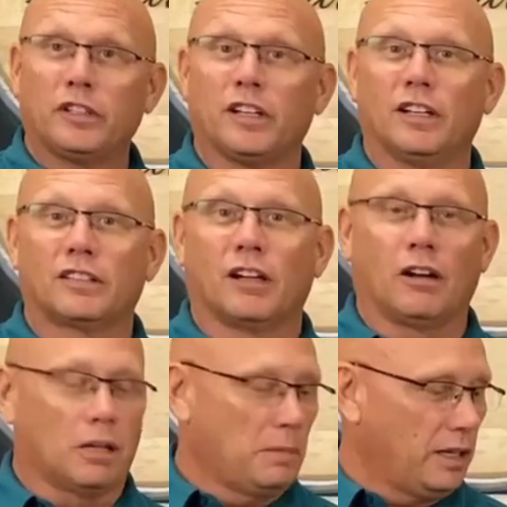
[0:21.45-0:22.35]
to
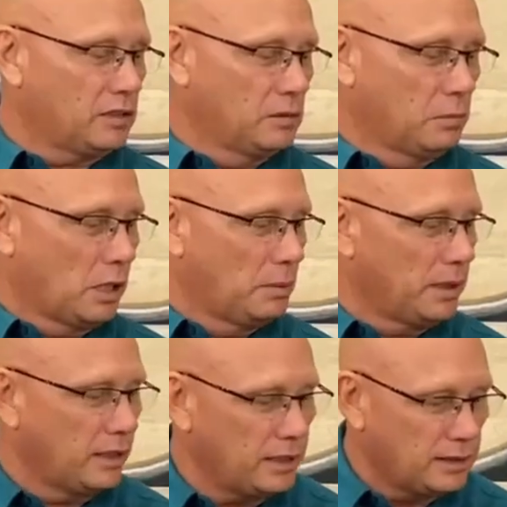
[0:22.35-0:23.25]
talk about some bourbon
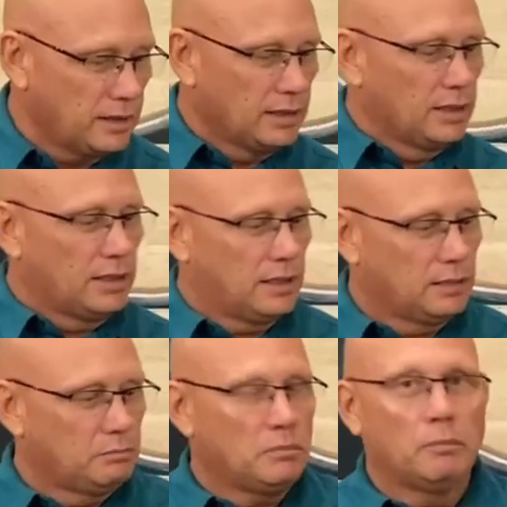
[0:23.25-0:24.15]
that
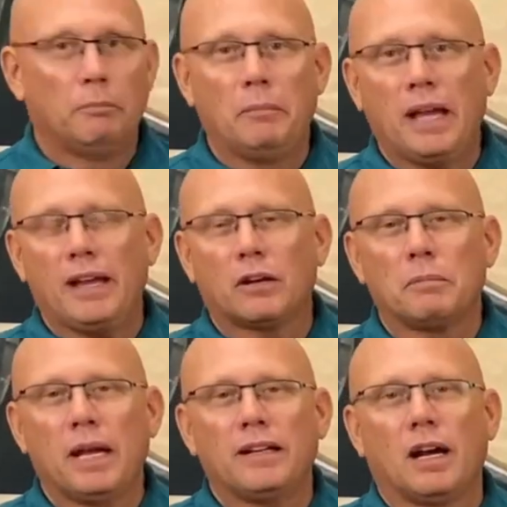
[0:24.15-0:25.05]
um, may or
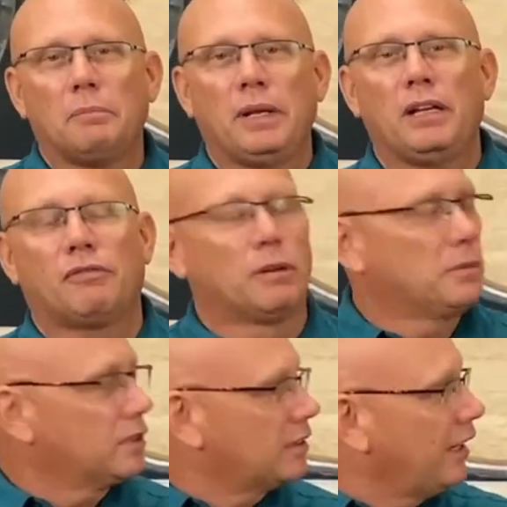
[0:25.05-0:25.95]
may not be from the
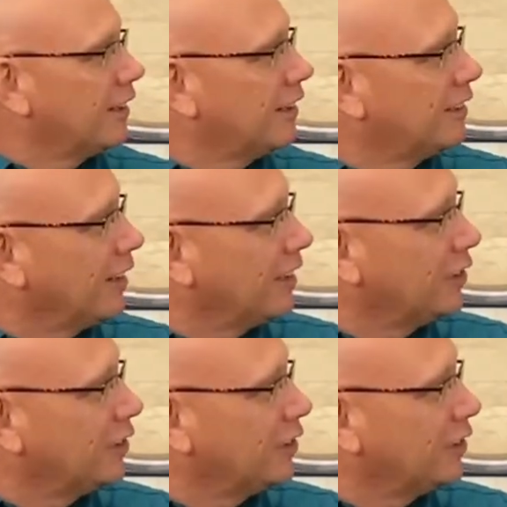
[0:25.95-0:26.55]
state of Kentucky,